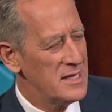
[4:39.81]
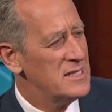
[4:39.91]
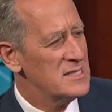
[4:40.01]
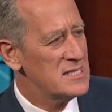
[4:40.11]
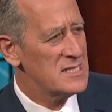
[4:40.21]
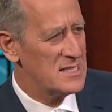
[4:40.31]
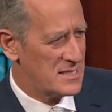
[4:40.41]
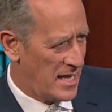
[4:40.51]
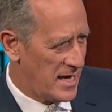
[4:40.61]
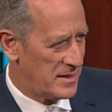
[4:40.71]

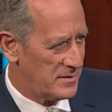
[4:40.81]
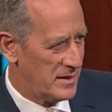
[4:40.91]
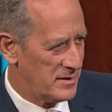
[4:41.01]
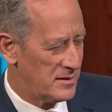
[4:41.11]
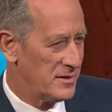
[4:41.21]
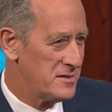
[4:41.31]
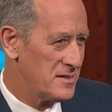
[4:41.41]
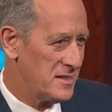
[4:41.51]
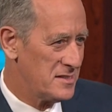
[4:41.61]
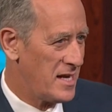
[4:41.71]
insane, at
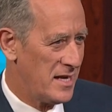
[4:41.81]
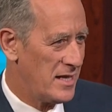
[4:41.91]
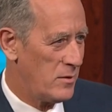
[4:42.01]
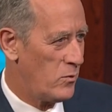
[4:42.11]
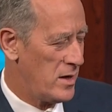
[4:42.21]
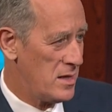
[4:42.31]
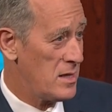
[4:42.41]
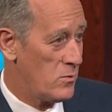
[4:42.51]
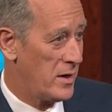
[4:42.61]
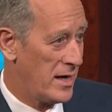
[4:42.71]
least in his heyday, when
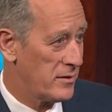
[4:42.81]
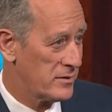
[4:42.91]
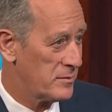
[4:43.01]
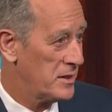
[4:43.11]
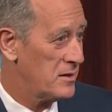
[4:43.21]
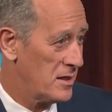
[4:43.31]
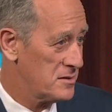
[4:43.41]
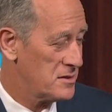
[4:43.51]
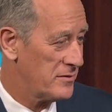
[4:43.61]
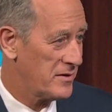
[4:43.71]
he went out there
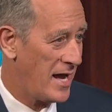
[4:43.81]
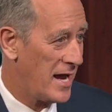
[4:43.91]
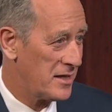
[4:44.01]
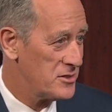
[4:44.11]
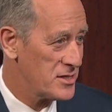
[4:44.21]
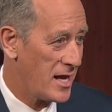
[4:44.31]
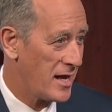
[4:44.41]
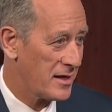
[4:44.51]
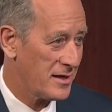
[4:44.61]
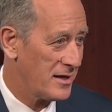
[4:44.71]
because of
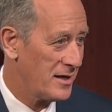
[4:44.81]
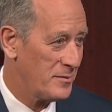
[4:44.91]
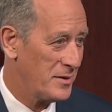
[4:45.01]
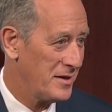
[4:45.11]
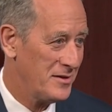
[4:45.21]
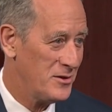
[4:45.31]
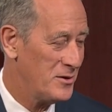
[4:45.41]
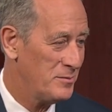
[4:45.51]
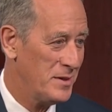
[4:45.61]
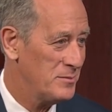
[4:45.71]
Caddyshack. I mean,
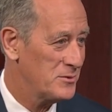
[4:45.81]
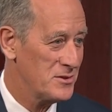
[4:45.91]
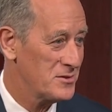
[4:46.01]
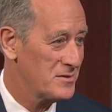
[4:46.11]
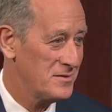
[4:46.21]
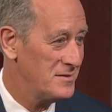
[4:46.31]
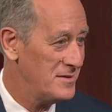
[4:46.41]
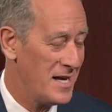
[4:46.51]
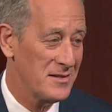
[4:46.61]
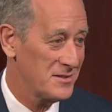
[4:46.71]
you know, people just
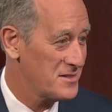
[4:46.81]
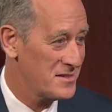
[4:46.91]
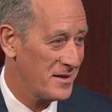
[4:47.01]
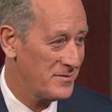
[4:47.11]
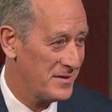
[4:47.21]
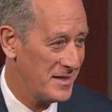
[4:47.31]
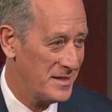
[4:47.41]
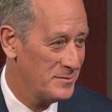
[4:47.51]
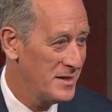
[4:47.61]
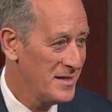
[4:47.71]
yelling stuff at
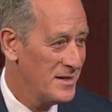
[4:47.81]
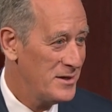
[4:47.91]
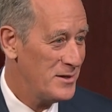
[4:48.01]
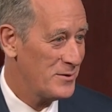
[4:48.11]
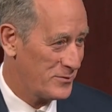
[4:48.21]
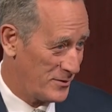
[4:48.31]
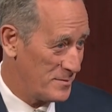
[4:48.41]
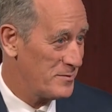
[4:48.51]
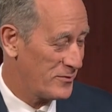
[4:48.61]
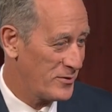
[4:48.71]
him, you know,
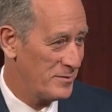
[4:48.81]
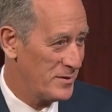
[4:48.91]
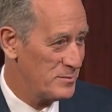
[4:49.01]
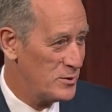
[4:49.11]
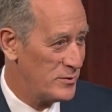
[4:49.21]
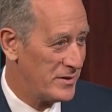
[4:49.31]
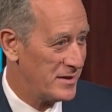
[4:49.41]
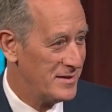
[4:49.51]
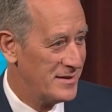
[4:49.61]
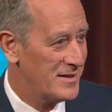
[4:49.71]
from, from the
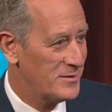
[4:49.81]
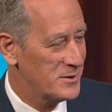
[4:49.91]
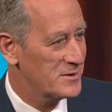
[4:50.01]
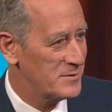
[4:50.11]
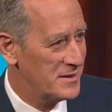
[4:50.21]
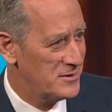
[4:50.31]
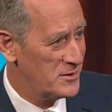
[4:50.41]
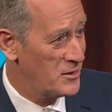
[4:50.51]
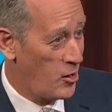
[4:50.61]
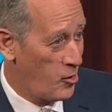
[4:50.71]
movie uh, what's it?
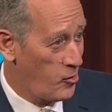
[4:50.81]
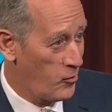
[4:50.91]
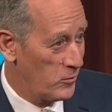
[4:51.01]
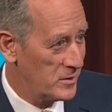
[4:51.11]
It's in the hole.